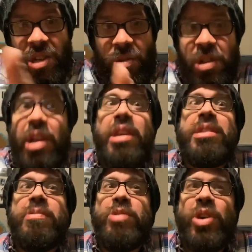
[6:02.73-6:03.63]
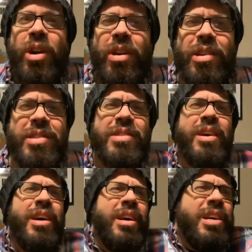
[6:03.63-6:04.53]
know, take some chocolates.
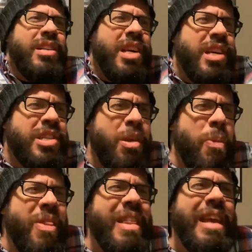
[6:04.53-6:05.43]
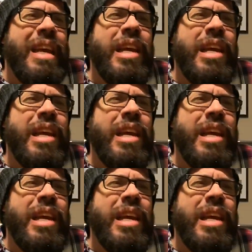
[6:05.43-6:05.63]
Take something.